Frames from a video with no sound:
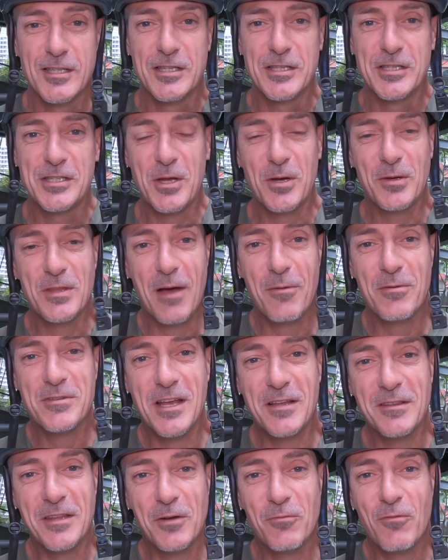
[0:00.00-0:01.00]
So that
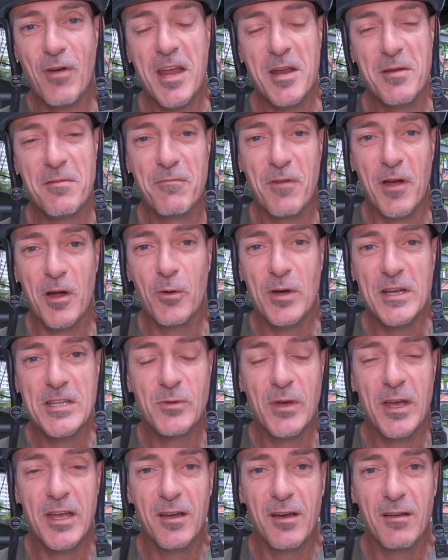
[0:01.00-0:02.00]
was our little ride up Fangwei
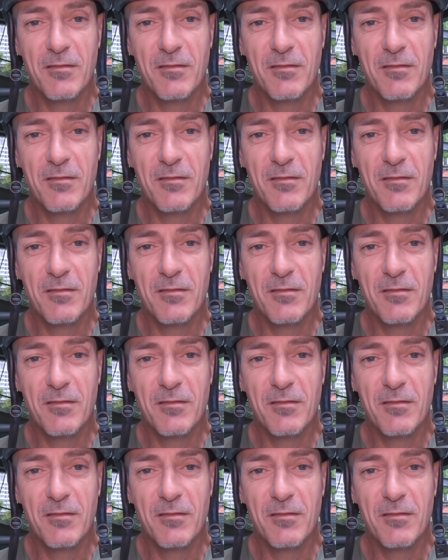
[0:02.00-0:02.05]
Zui.